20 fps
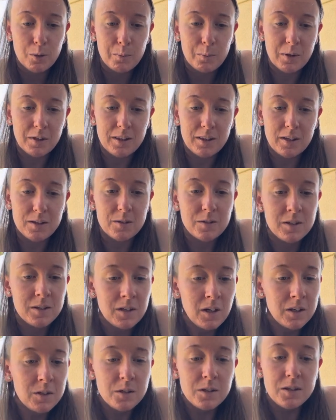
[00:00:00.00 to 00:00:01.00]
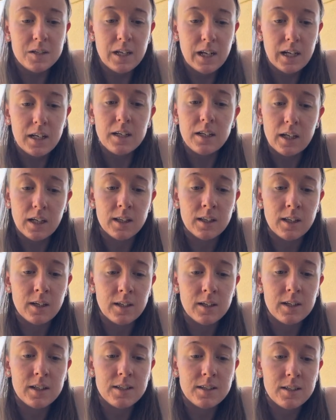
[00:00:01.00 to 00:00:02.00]
But there's an understanding. There
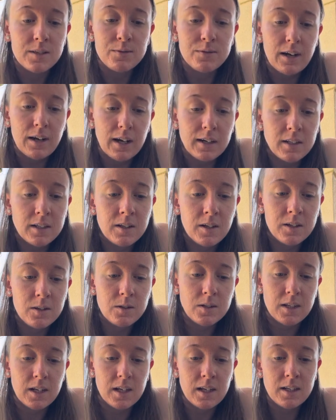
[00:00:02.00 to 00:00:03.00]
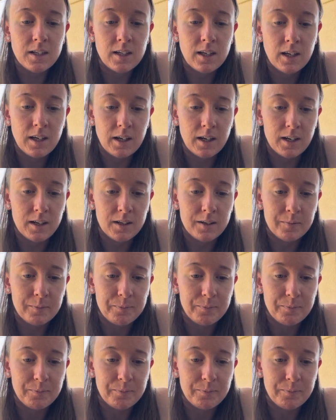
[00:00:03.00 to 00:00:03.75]
is, in fact, an understanding here.